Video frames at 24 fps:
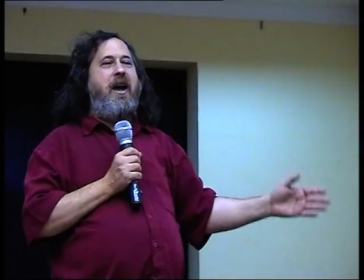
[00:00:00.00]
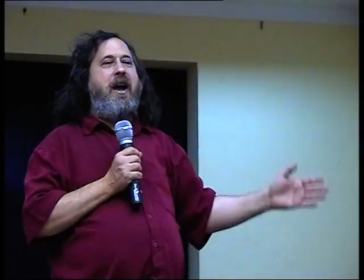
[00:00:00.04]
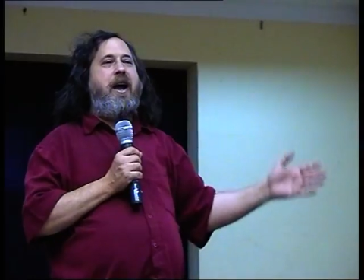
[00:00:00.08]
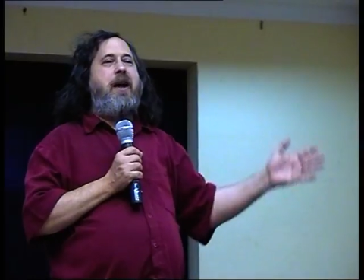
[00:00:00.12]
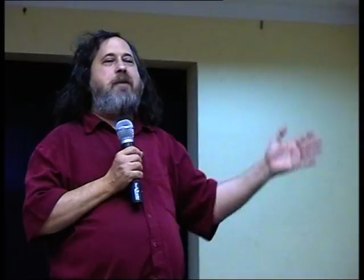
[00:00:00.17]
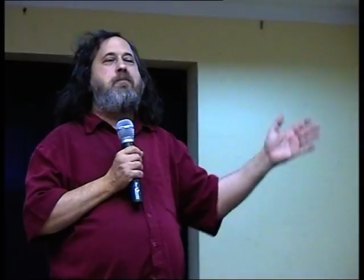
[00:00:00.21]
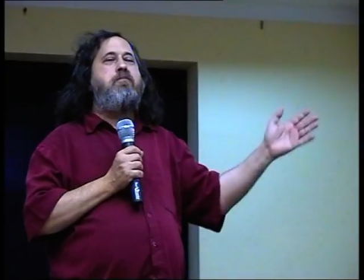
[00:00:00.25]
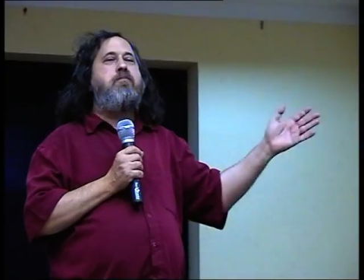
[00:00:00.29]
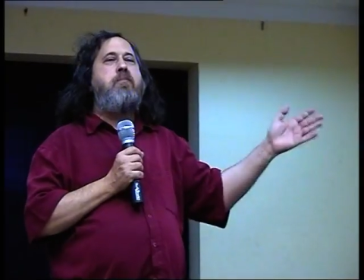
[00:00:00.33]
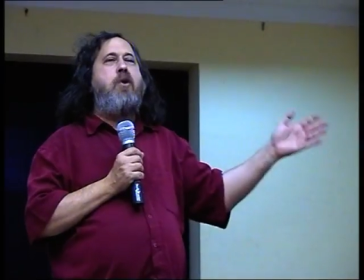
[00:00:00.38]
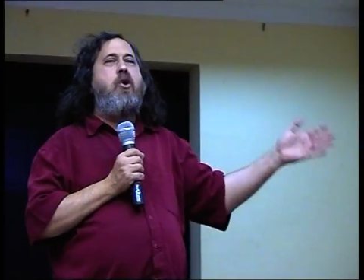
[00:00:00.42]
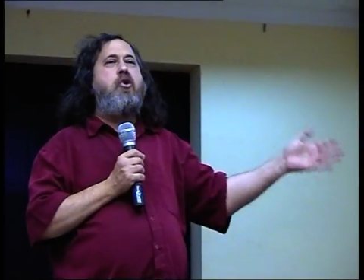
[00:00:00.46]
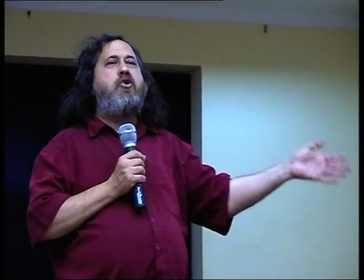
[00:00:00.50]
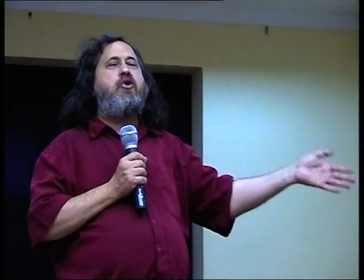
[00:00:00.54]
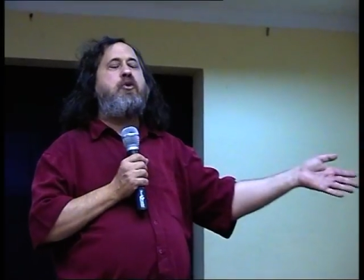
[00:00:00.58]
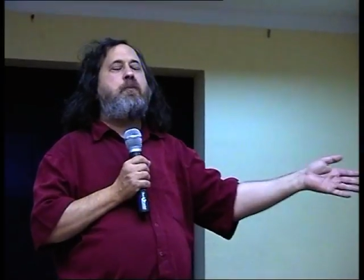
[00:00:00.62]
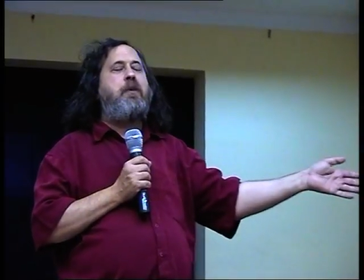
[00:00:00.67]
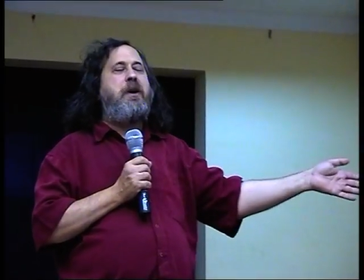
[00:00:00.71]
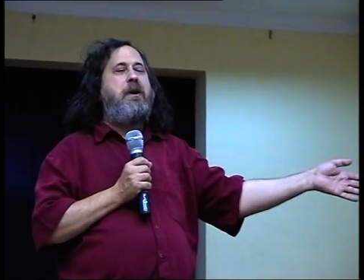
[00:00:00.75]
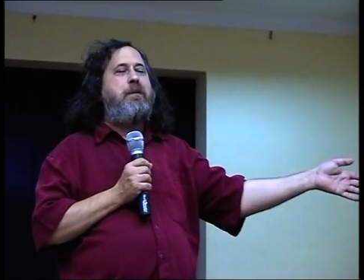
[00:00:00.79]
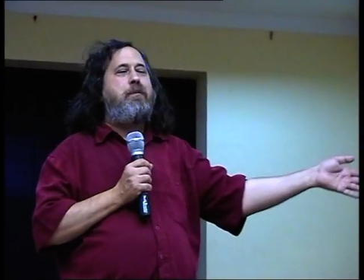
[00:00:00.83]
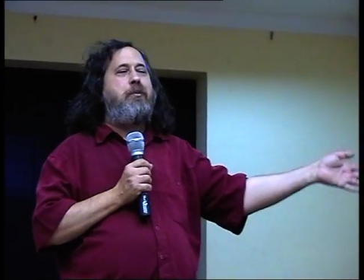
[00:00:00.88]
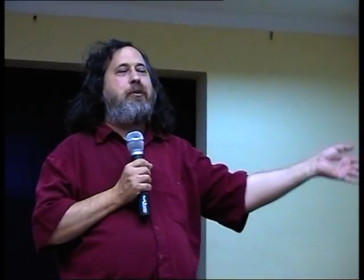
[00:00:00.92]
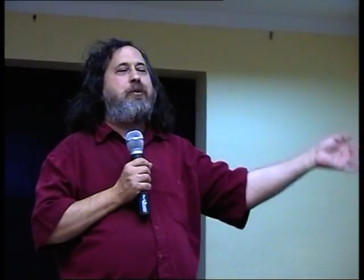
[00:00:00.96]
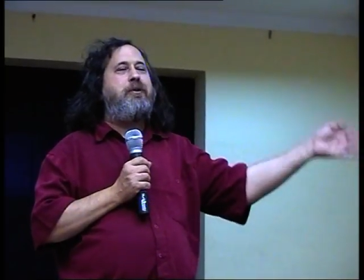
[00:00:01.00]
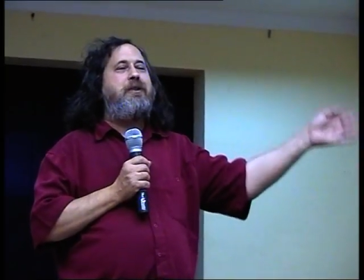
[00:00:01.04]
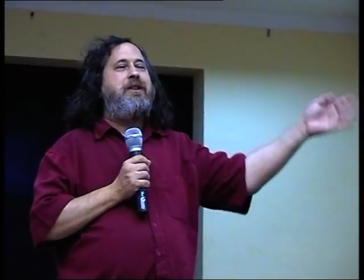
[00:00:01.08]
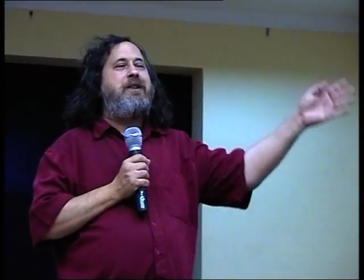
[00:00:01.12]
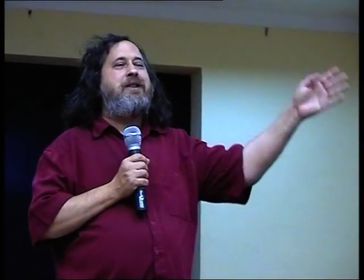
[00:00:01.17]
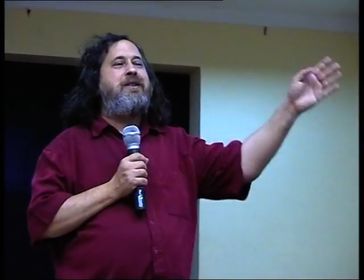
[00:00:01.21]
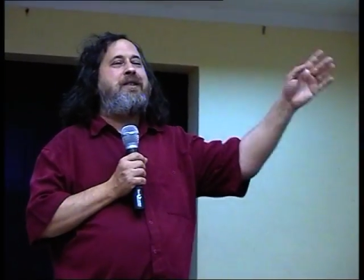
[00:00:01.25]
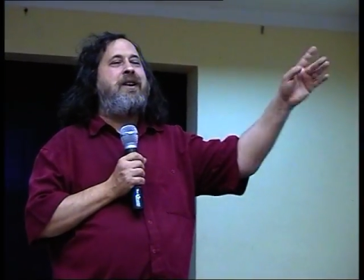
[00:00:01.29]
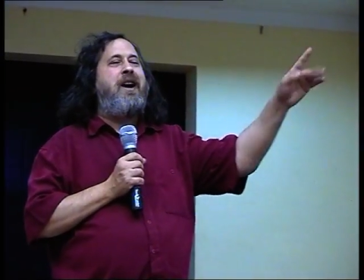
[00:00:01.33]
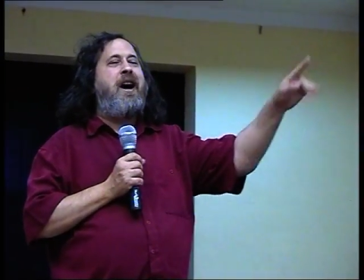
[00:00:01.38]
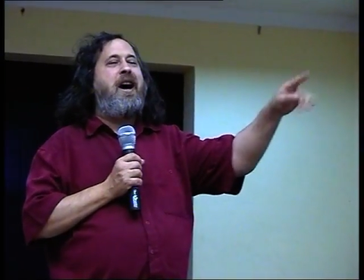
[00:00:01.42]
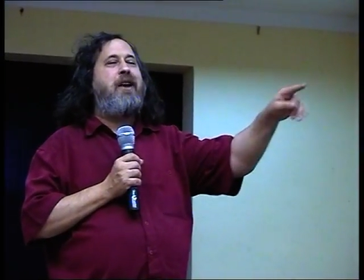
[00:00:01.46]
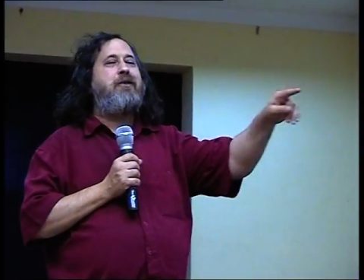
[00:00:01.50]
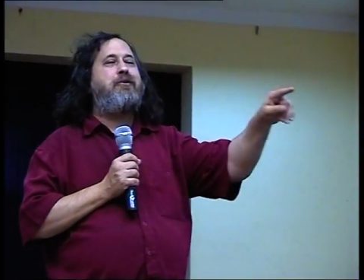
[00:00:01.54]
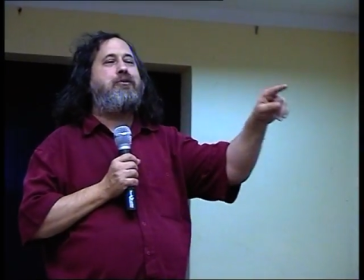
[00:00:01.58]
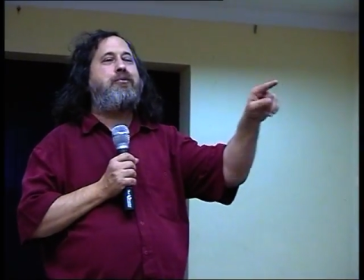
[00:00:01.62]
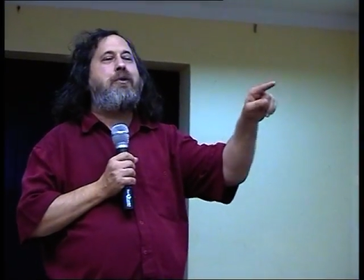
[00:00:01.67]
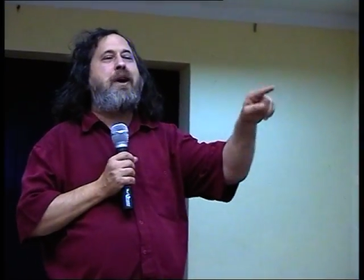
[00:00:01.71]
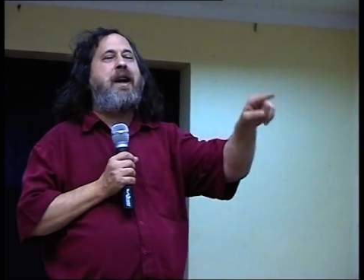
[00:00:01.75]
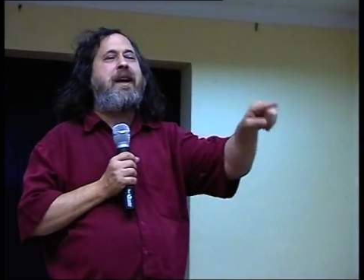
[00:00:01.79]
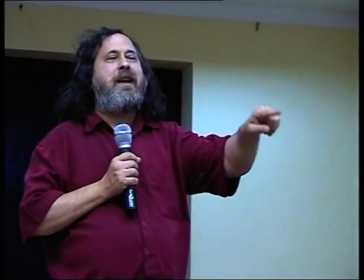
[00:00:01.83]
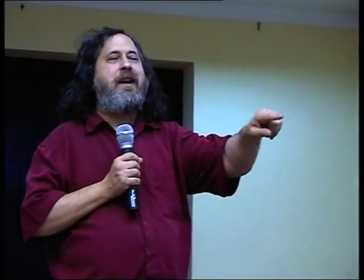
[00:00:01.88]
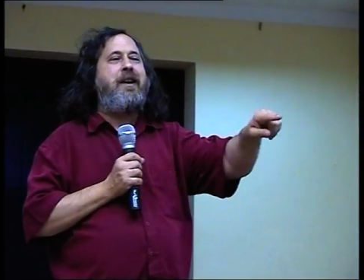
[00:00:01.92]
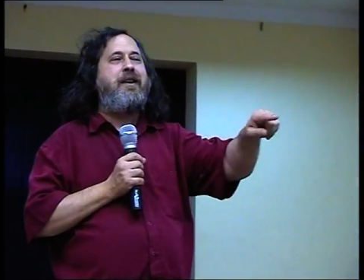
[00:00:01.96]
And most people did not
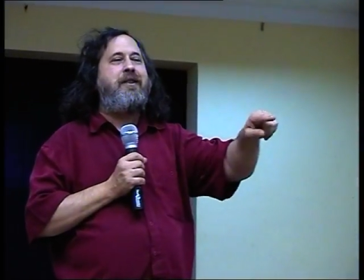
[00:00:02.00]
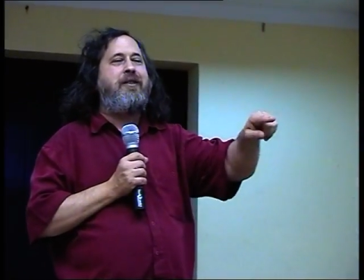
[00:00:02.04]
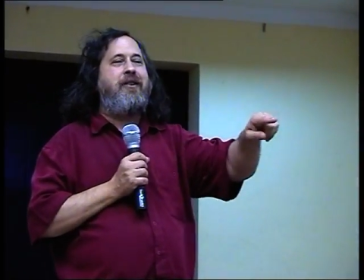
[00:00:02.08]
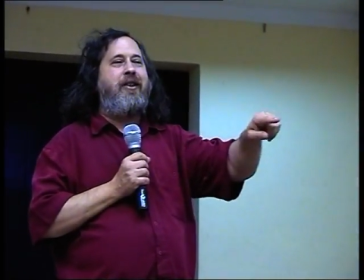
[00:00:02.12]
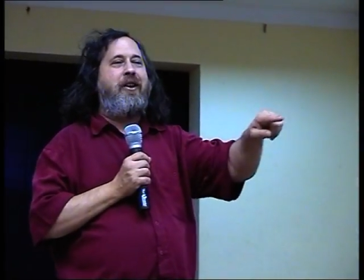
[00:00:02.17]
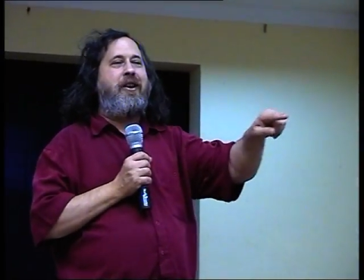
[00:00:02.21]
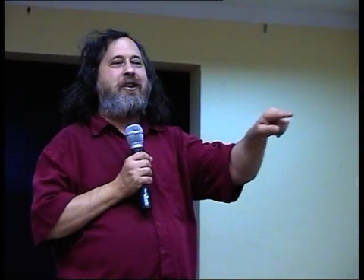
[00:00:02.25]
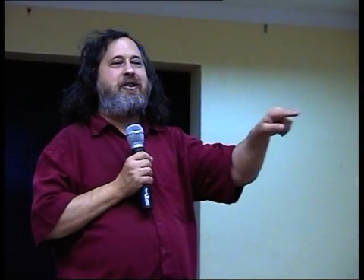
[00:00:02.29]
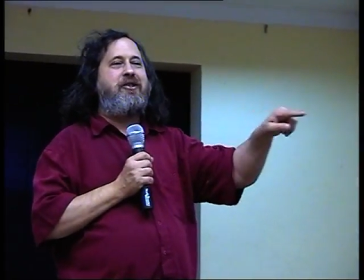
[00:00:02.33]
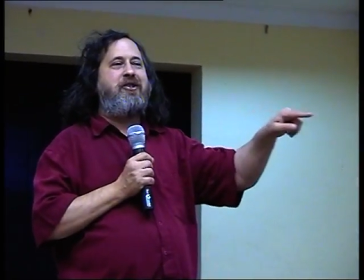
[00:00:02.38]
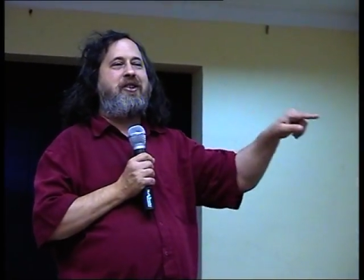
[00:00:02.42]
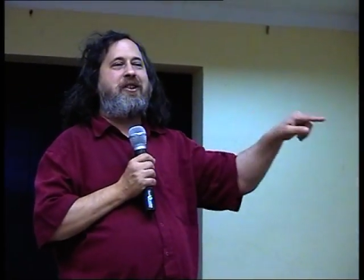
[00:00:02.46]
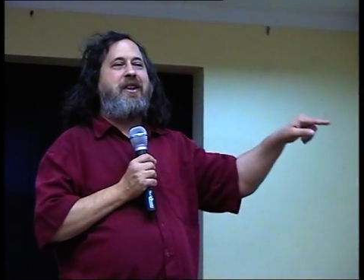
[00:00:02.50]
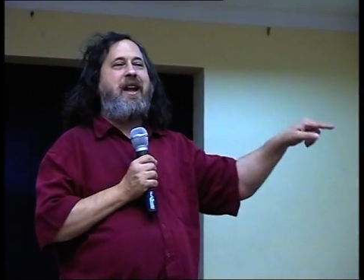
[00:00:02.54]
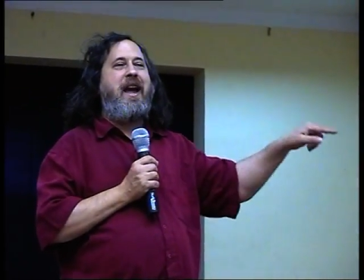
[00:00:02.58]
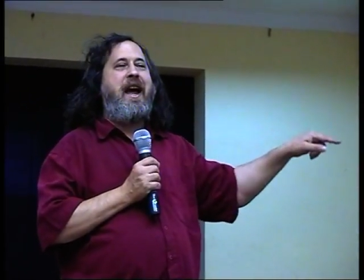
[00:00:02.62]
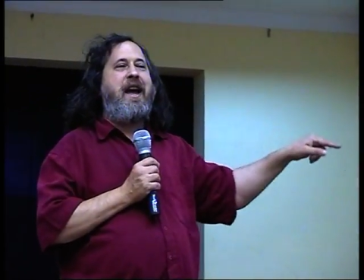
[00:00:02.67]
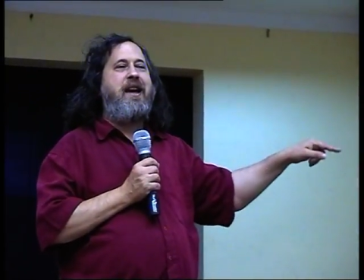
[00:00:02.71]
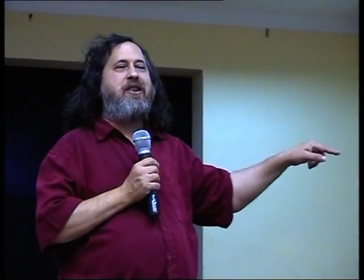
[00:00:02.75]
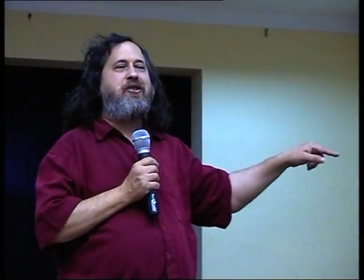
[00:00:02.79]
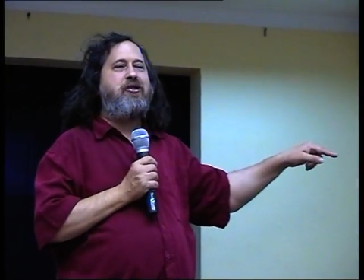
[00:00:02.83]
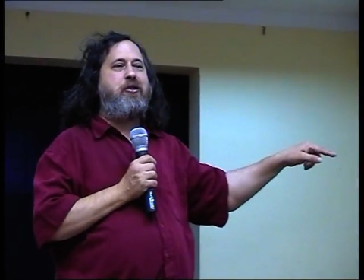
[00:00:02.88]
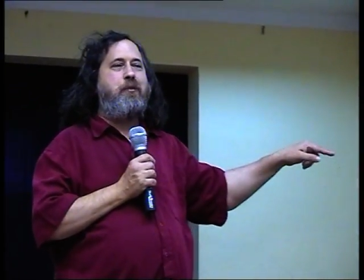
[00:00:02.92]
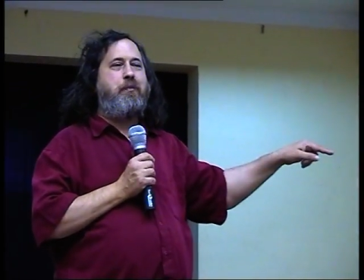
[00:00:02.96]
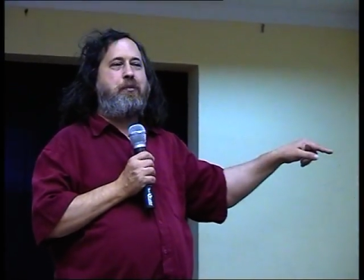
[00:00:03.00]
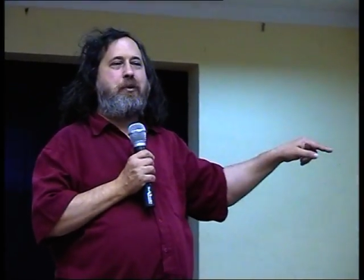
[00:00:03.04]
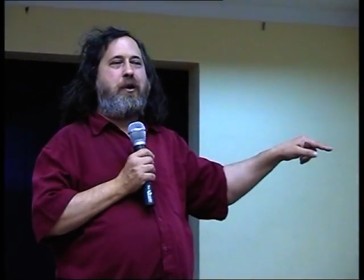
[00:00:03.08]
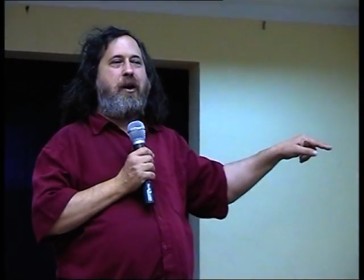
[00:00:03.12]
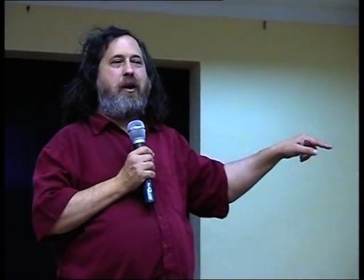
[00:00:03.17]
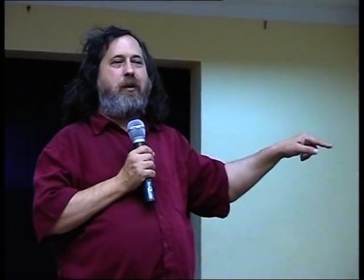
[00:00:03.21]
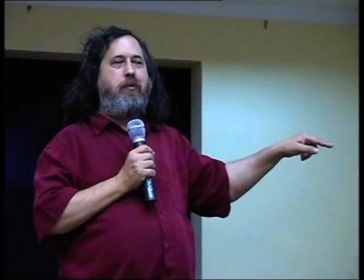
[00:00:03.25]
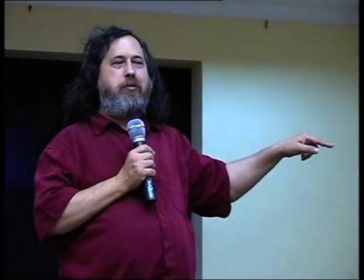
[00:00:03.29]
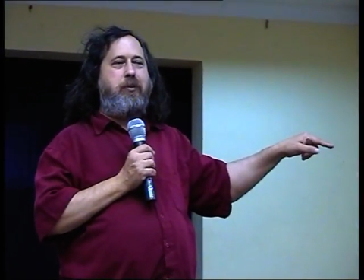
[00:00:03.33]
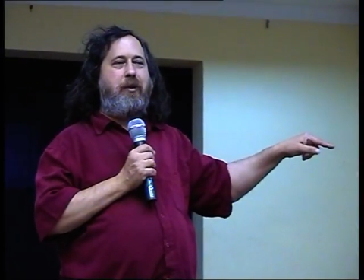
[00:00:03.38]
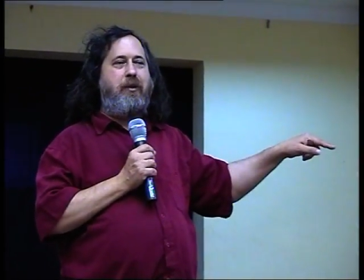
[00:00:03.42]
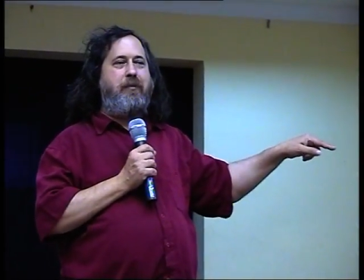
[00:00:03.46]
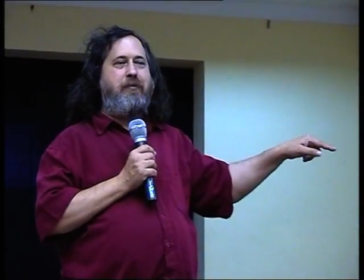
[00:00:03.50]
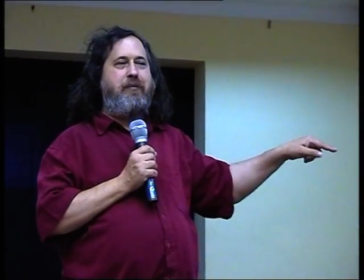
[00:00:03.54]
recognize it as a problem.